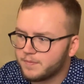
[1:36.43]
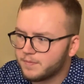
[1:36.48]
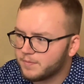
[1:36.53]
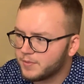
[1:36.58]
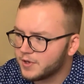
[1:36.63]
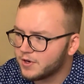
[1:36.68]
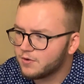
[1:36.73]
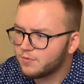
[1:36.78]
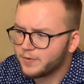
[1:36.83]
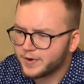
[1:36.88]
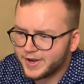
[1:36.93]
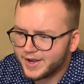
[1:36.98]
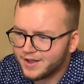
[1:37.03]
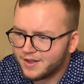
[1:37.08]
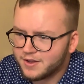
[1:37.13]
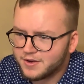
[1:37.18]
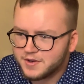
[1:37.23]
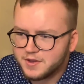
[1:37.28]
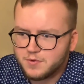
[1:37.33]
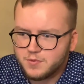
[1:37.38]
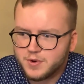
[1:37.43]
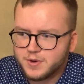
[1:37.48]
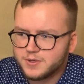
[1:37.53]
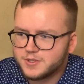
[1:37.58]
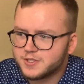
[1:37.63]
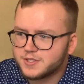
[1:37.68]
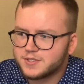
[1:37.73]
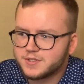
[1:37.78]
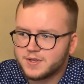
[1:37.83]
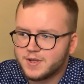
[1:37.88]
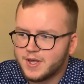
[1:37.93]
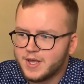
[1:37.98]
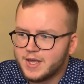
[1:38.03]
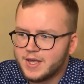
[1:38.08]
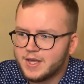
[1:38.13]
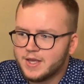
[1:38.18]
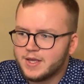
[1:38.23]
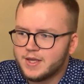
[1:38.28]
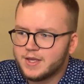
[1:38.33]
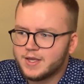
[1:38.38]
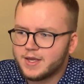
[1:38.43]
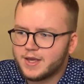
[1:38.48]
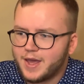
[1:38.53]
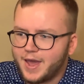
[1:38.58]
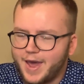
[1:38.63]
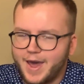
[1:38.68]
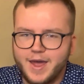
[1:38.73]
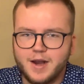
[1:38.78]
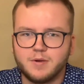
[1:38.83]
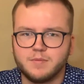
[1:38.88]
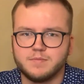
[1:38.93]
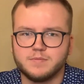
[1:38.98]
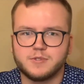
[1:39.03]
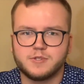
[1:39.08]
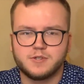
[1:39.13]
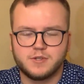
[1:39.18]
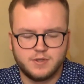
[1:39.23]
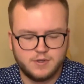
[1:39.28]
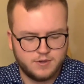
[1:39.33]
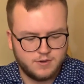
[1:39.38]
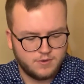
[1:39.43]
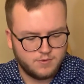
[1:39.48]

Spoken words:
But in reality, we're just atoms.